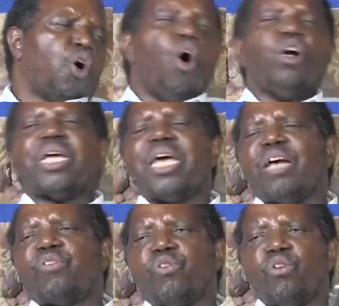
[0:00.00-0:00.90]
God
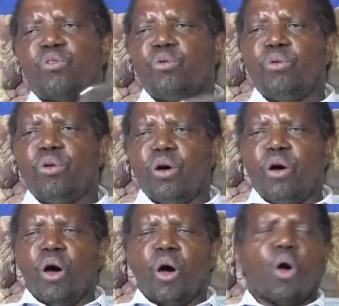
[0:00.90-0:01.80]
cares for you,
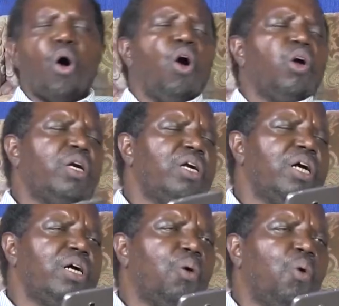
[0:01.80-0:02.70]
God
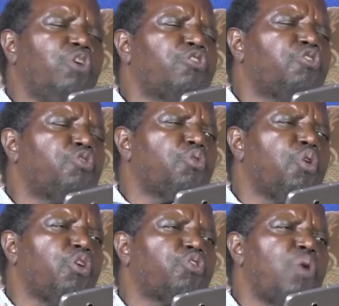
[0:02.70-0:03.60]
wants you to
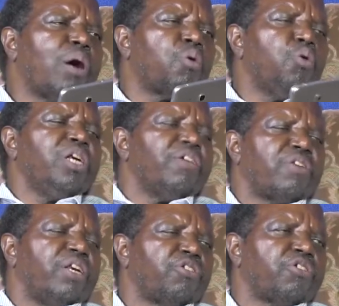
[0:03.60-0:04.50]
go to a good
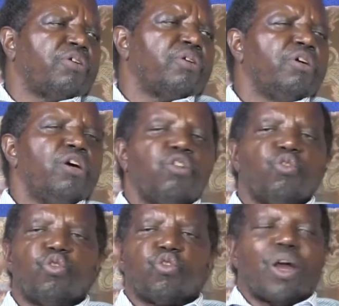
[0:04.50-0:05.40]
destination,
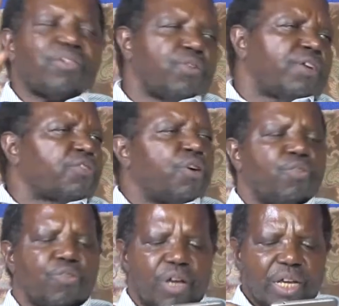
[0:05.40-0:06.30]
you trust
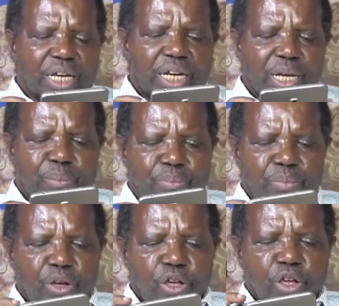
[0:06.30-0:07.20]
yourself in him.